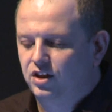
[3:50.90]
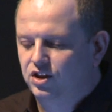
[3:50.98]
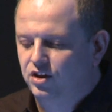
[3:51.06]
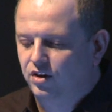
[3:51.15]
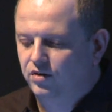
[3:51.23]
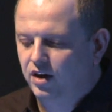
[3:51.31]
the
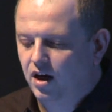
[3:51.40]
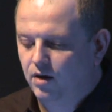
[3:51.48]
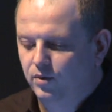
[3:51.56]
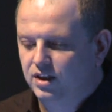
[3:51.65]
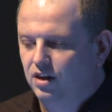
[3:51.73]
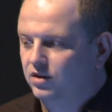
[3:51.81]
studio and
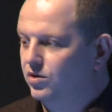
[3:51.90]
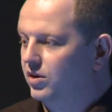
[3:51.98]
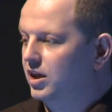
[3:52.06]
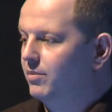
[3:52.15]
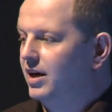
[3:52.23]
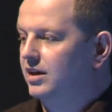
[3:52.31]
we start
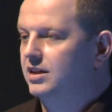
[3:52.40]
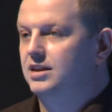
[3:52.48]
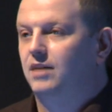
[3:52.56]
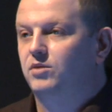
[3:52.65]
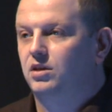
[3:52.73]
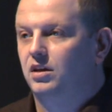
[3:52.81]
talking about
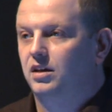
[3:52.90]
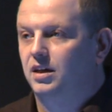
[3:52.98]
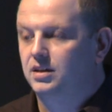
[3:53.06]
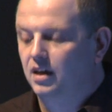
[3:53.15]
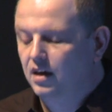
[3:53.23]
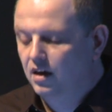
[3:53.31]
conceptual
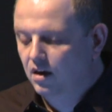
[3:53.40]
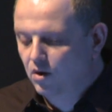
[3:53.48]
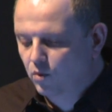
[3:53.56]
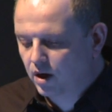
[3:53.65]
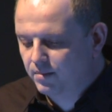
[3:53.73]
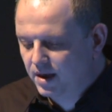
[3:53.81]
ideas.
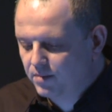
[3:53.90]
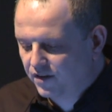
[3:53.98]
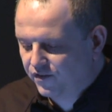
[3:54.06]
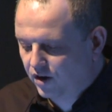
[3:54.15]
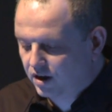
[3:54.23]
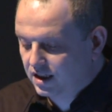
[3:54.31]
What I mean by
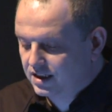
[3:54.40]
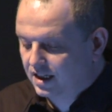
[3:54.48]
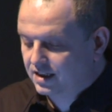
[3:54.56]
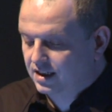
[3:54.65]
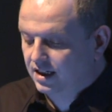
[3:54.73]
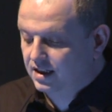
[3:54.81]
focus
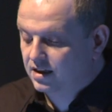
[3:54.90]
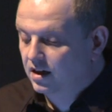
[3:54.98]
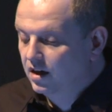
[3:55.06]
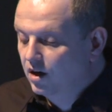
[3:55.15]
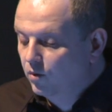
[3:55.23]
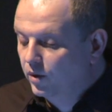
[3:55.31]
testing is
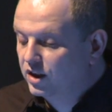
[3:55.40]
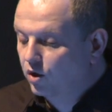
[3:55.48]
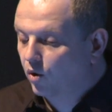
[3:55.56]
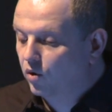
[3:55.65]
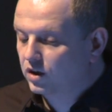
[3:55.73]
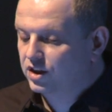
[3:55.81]
we
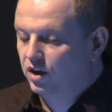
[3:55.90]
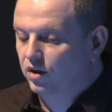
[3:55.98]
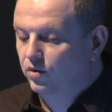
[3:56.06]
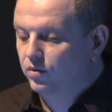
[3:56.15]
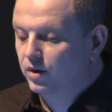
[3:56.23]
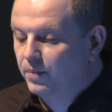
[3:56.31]
talk
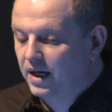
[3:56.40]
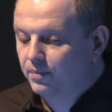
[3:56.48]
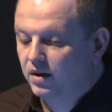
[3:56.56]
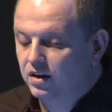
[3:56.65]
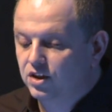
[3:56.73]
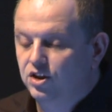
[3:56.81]
to the
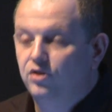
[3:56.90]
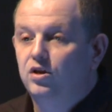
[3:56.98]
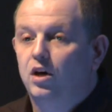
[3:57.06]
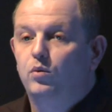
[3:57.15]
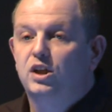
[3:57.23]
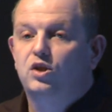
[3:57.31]
people in the
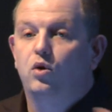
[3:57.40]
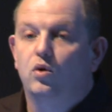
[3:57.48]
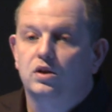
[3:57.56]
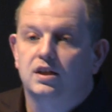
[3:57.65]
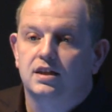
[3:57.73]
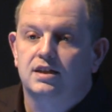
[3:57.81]
studio, we
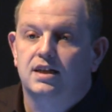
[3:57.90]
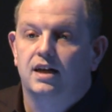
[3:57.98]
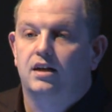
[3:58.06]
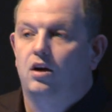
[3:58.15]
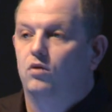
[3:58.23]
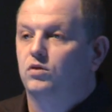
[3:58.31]
talk to the
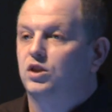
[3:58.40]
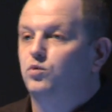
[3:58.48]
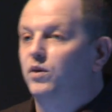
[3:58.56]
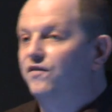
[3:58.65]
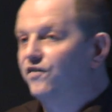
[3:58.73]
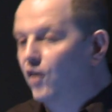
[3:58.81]
stakeholders,
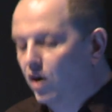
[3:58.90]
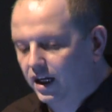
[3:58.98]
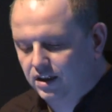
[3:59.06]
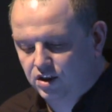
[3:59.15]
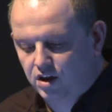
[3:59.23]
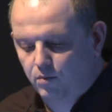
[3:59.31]
we
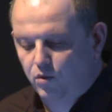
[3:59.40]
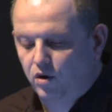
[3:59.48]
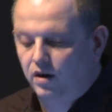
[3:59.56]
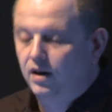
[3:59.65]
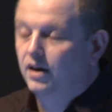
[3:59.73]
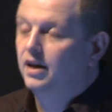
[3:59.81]
find
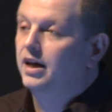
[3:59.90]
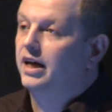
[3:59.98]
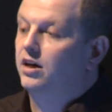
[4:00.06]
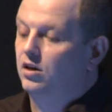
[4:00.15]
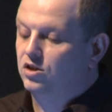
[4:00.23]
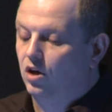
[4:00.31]
someone
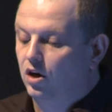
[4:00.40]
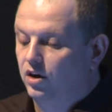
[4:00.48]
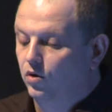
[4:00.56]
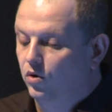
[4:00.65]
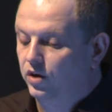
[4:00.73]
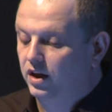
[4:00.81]
in
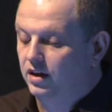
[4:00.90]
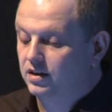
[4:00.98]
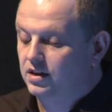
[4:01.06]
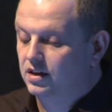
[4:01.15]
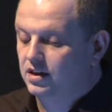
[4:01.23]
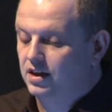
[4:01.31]
target
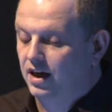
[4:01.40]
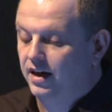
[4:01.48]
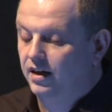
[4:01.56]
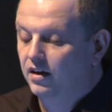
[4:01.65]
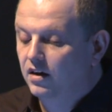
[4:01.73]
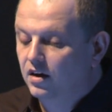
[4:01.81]
audience and
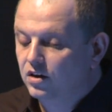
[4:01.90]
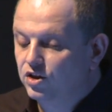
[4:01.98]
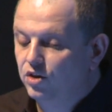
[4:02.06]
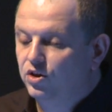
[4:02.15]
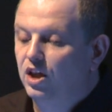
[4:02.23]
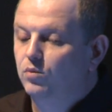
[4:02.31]
say,
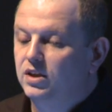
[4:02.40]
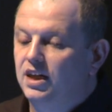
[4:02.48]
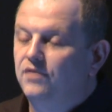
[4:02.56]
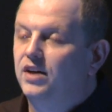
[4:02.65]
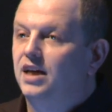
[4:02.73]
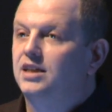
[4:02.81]
do you think we're
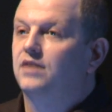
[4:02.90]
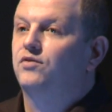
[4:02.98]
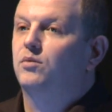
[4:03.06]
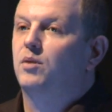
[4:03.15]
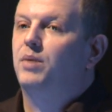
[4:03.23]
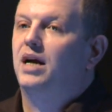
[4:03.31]
deviating
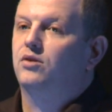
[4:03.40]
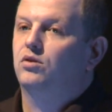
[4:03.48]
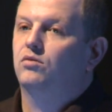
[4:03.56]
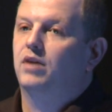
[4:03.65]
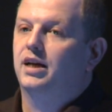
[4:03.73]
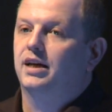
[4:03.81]
from the path
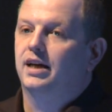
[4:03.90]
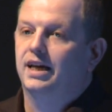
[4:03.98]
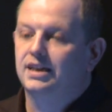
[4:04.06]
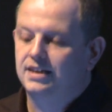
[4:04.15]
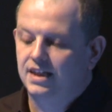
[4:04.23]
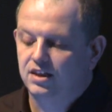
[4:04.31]
already?
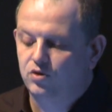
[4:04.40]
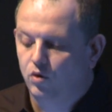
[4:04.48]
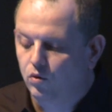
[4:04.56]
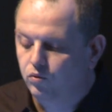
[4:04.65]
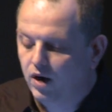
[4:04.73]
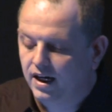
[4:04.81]
Is this
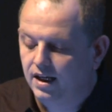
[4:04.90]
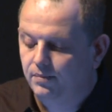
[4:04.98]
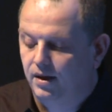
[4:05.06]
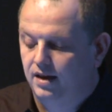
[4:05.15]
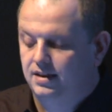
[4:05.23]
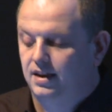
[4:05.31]
already
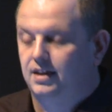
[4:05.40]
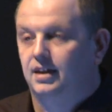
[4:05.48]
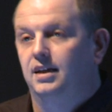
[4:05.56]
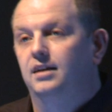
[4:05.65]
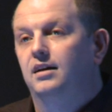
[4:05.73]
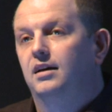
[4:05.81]

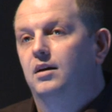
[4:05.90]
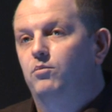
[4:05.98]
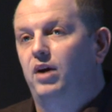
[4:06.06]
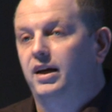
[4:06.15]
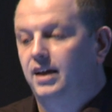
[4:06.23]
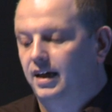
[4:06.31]
basically
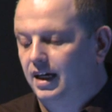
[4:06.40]
breaking